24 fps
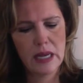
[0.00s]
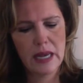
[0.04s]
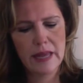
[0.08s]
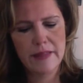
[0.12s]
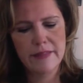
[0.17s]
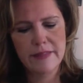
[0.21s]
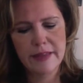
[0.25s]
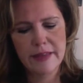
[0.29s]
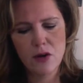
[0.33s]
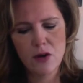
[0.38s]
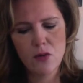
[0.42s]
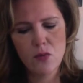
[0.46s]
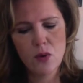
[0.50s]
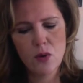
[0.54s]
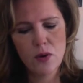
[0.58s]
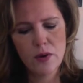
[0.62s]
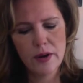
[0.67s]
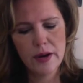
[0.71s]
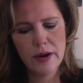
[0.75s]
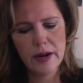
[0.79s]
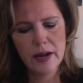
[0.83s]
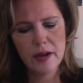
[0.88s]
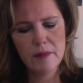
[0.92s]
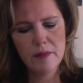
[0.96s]
They're
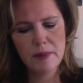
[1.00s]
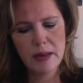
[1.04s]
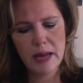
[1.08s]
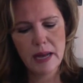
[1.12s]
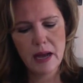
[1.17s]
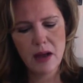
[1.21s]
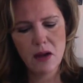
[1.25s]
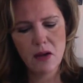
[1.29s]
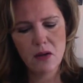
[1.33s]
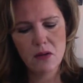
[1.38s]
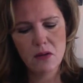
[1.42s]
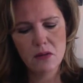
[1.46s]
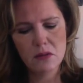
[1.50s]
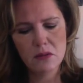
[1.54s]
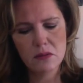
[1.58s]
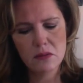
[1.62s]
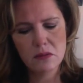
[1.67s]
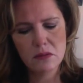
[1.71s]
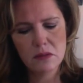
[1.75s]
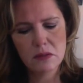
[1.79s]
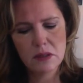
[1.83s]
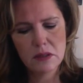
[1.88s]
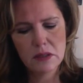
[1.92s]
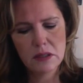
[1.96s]
worrying about
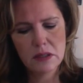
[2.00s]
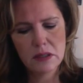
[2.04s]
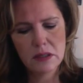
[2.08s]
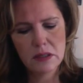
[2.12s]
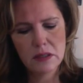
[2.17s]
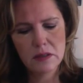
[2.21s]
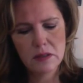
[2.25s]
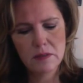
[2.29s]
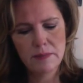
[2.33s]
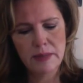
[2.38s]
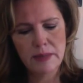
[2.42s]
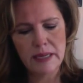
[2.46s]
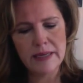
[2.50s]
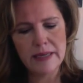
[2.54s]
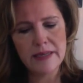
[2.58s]
being